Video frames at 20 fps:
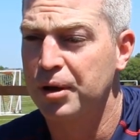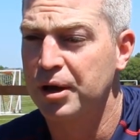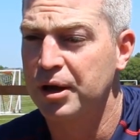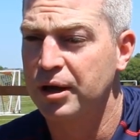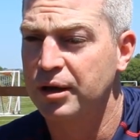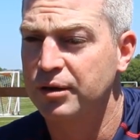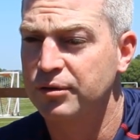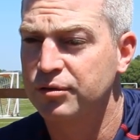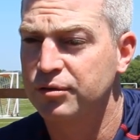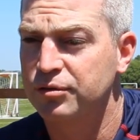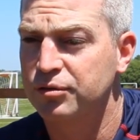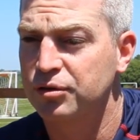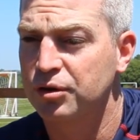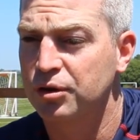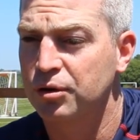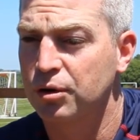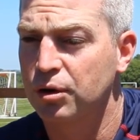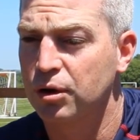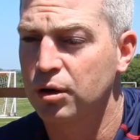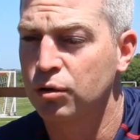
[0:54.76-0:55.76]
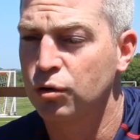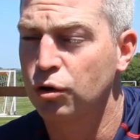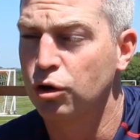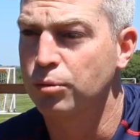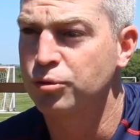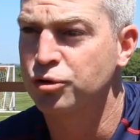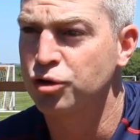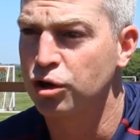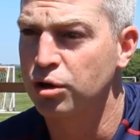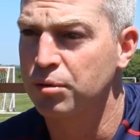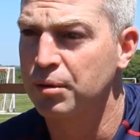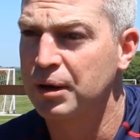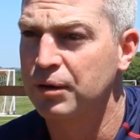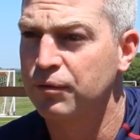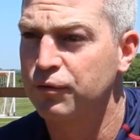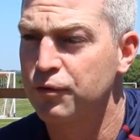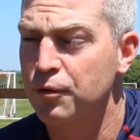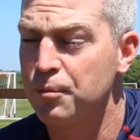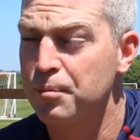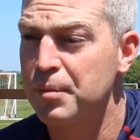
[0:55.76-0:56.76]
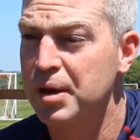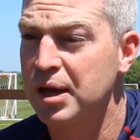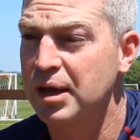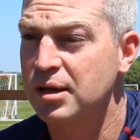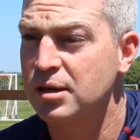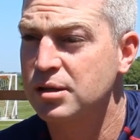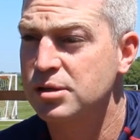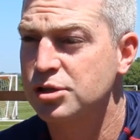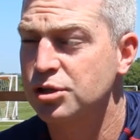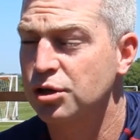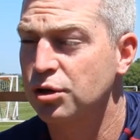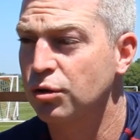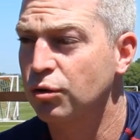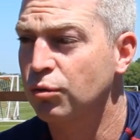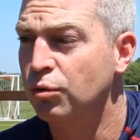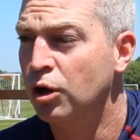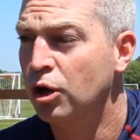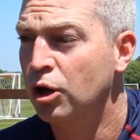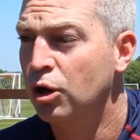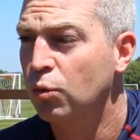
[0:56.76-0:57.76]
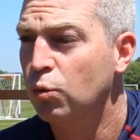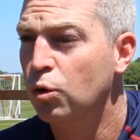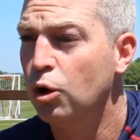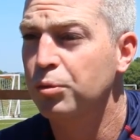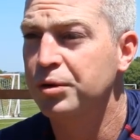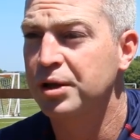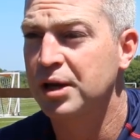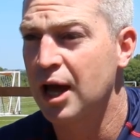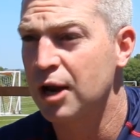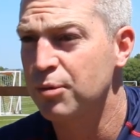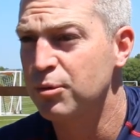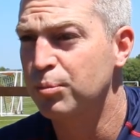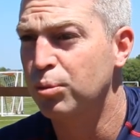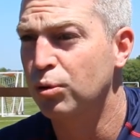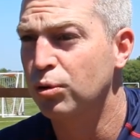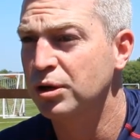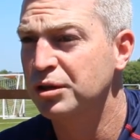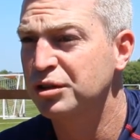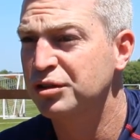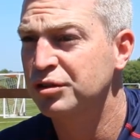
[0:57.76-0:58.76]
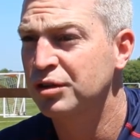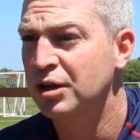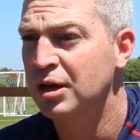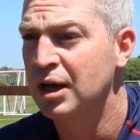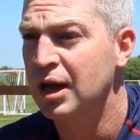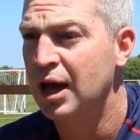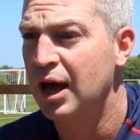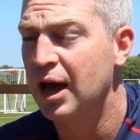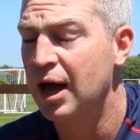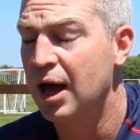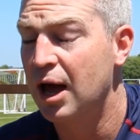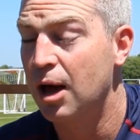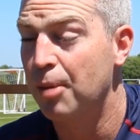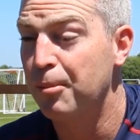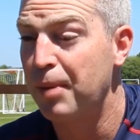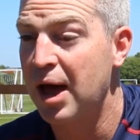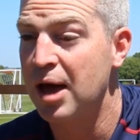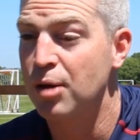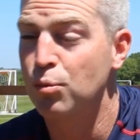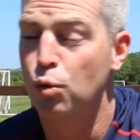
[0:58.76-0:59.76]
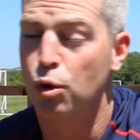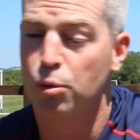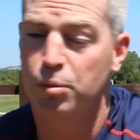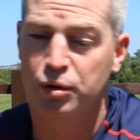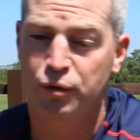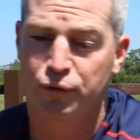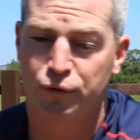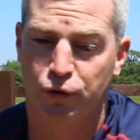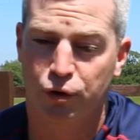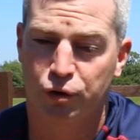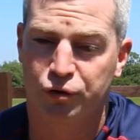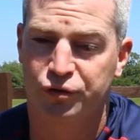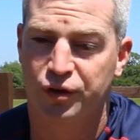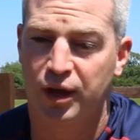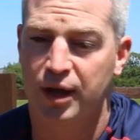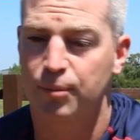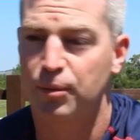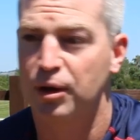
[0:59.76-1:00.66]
it's a good opportunity for me to work with the academy boys and work with the first team